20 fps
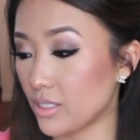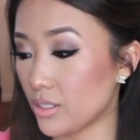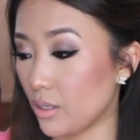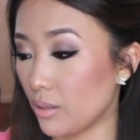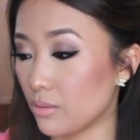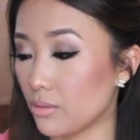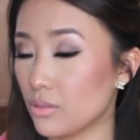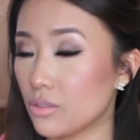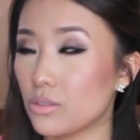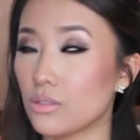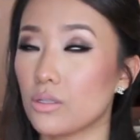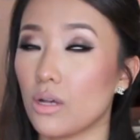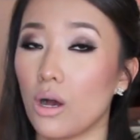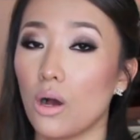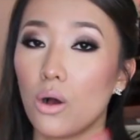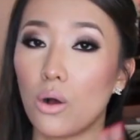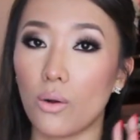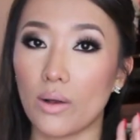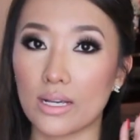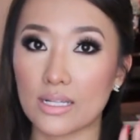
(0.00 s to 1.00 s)
so
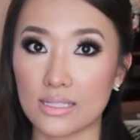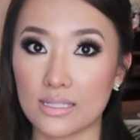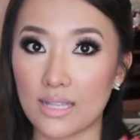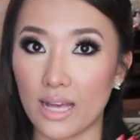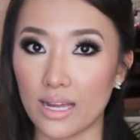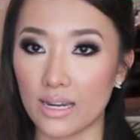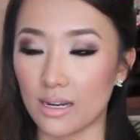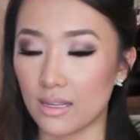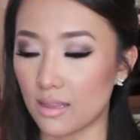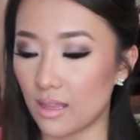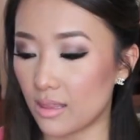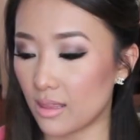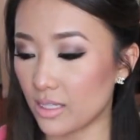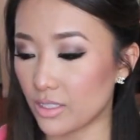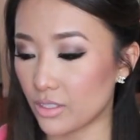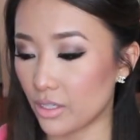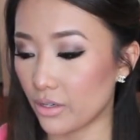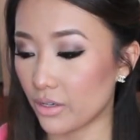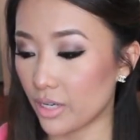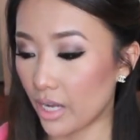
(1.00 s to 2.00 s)
so excited that they
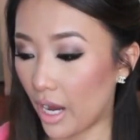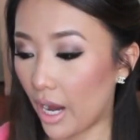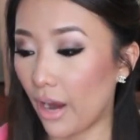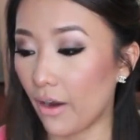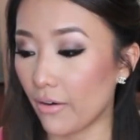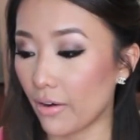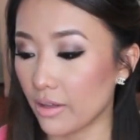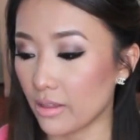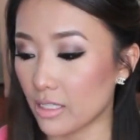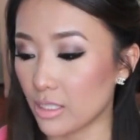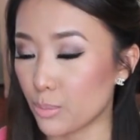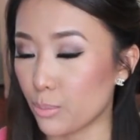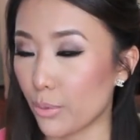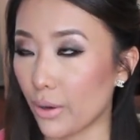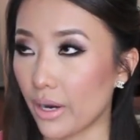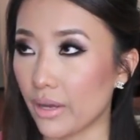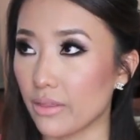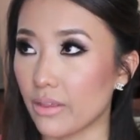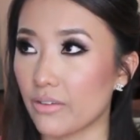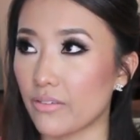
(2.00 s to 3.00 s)
started carrying this brand.